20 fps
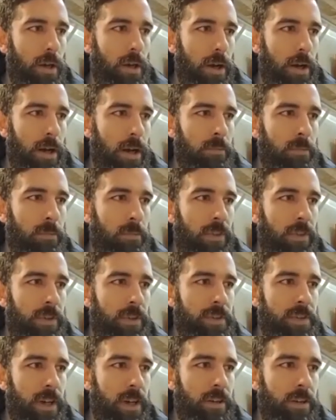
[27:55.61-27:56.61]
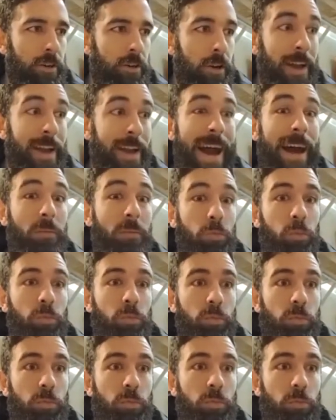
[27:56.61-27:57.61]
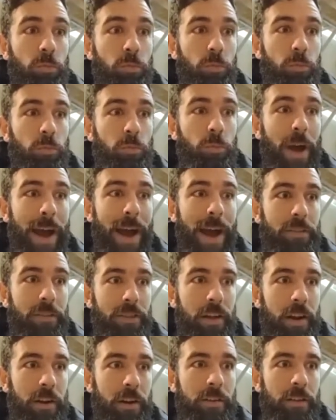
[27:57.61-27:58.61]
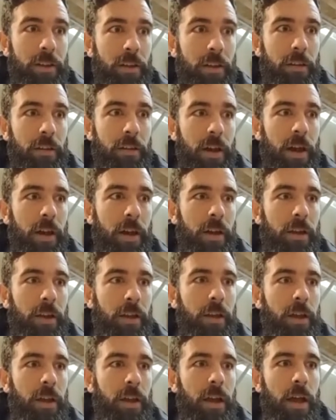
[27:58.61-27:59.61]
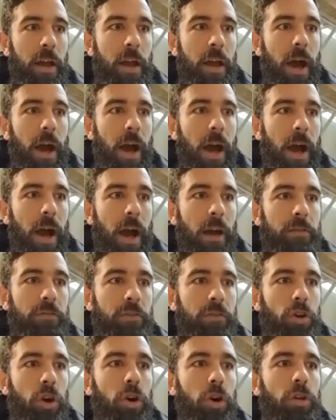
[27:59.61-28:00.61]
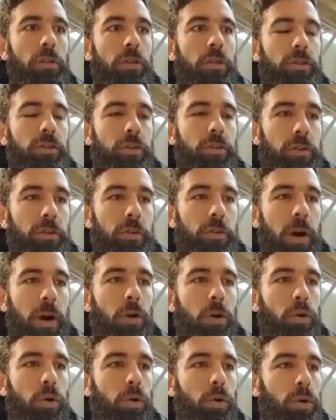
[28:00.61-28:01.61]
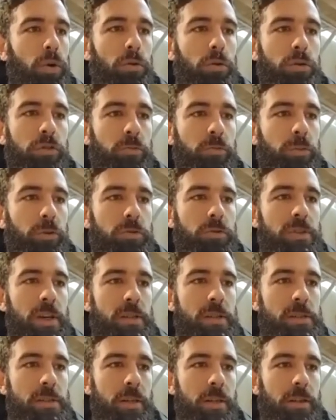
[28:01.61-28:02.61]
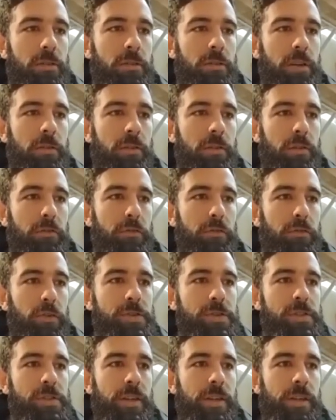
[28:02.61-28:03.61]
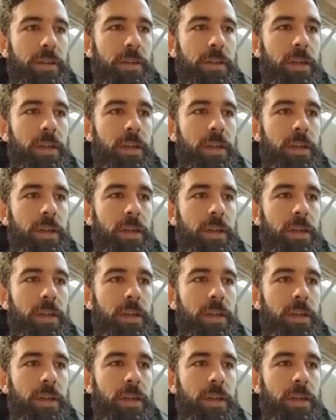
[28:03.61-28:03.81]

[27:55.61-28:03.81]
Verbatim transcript: i'm the designer i am at 30. I I've gone through a whole load of processes I could never have foreseen